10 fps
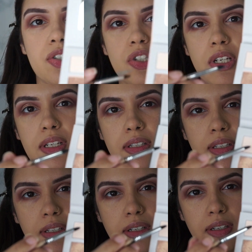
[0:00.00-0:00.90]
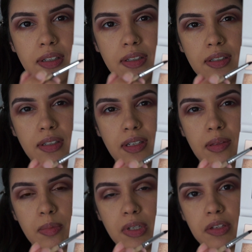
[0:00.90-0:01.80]
shade here.
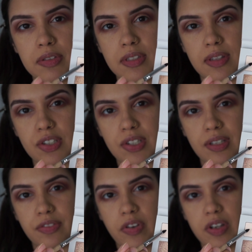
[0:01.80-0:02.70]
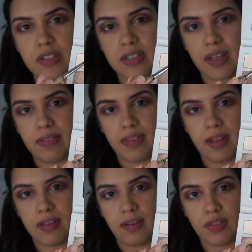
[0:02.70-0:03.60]
I'm going to go into this shade first and
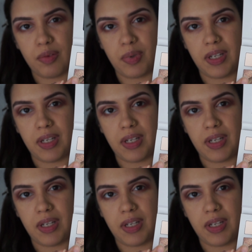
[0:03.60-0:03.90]
then the one